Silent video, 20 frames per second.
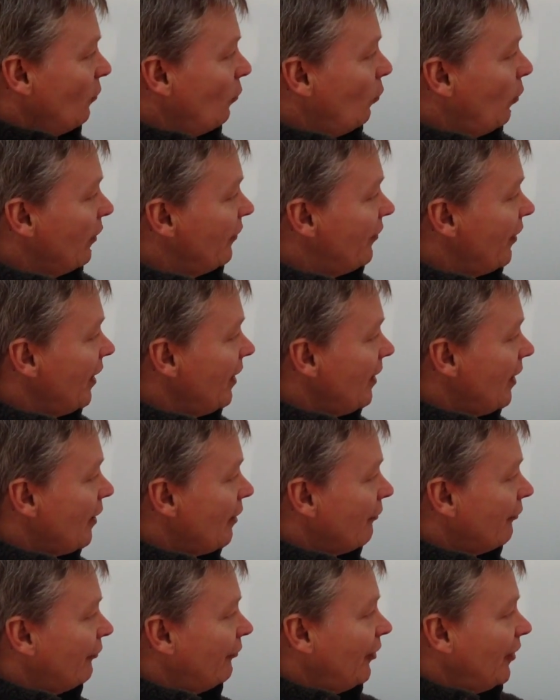within
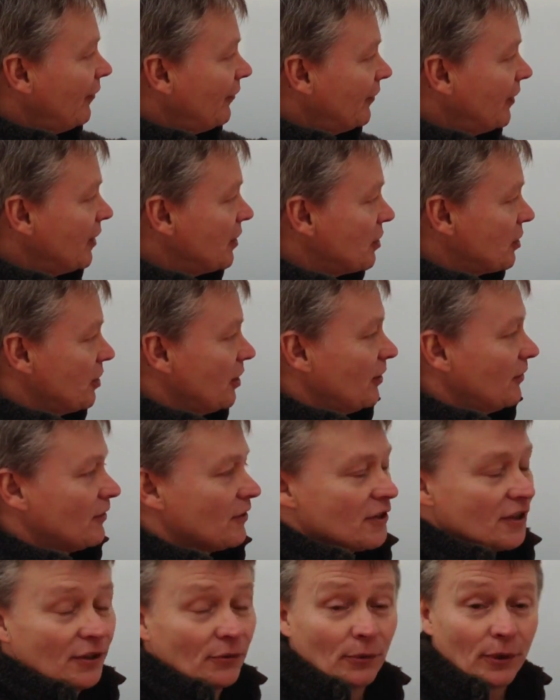our 50
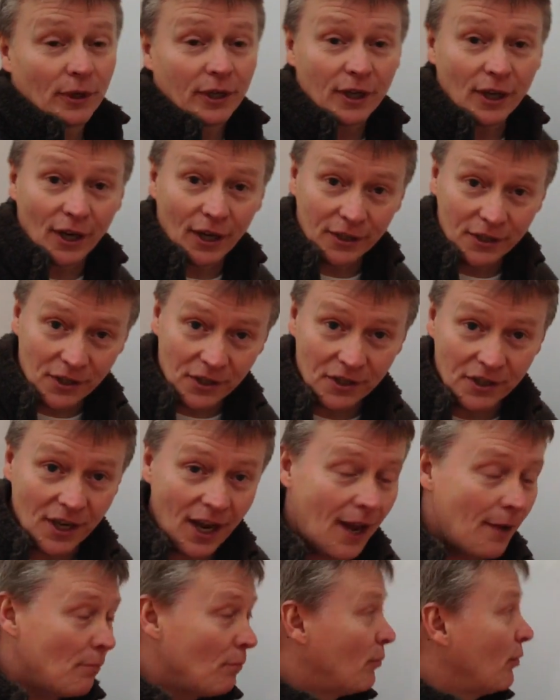students that we're going to
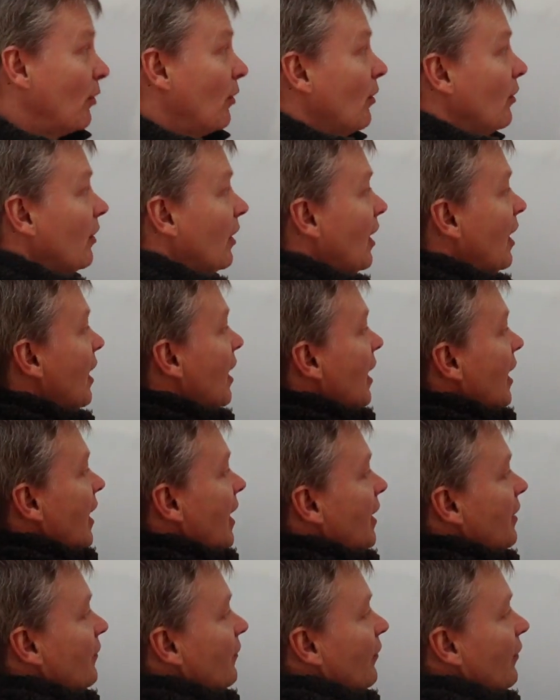sample,
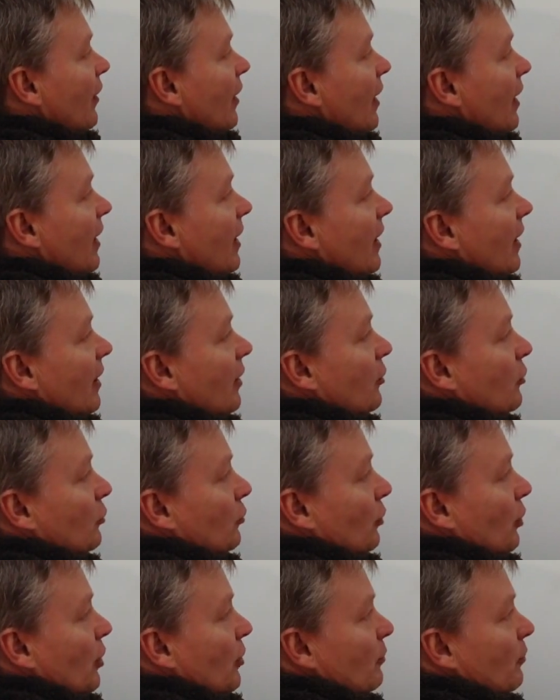in the
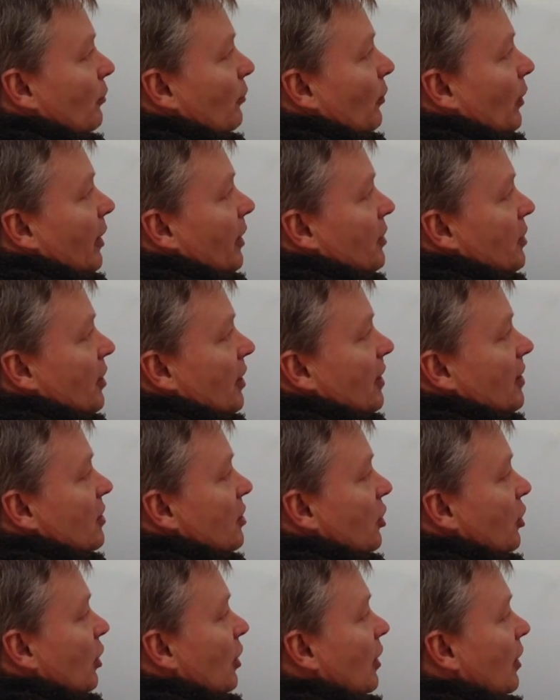group which is
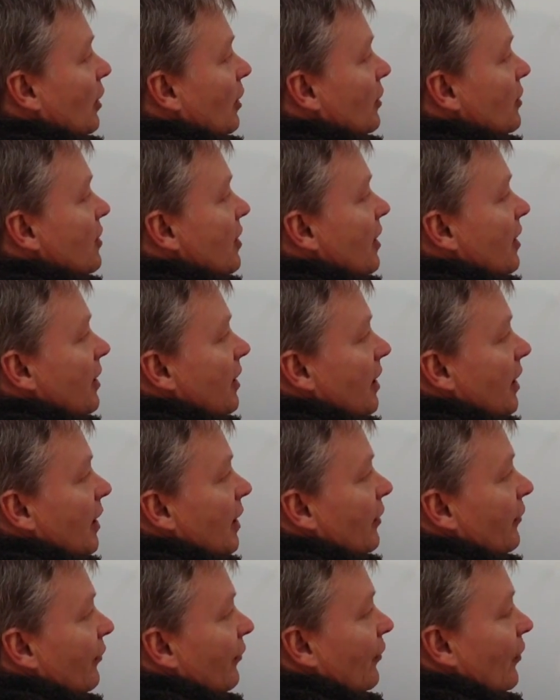girls in
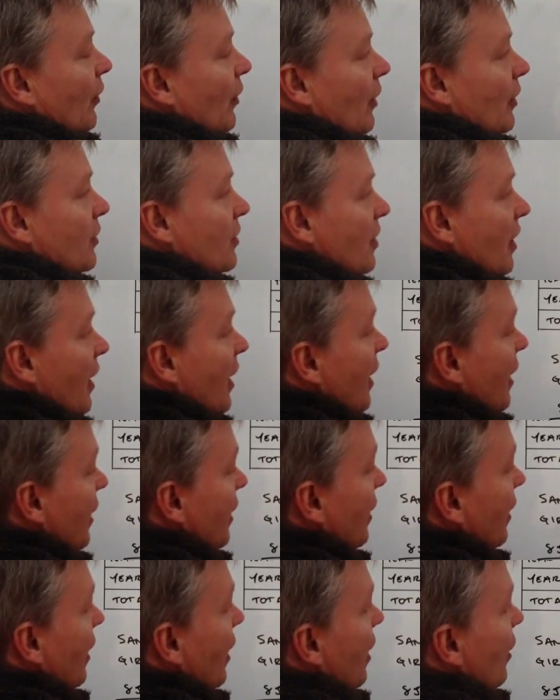year
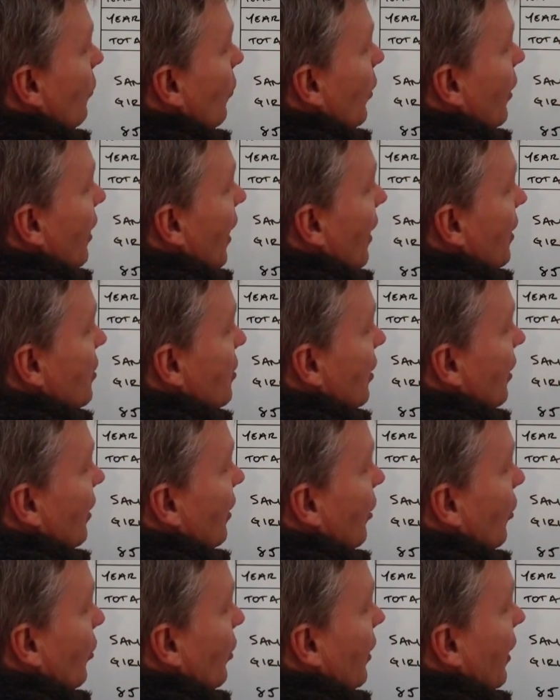13, we're actually
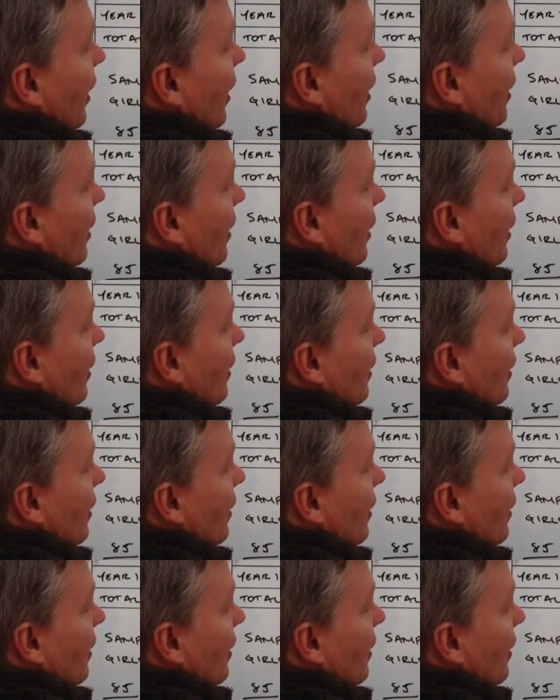looking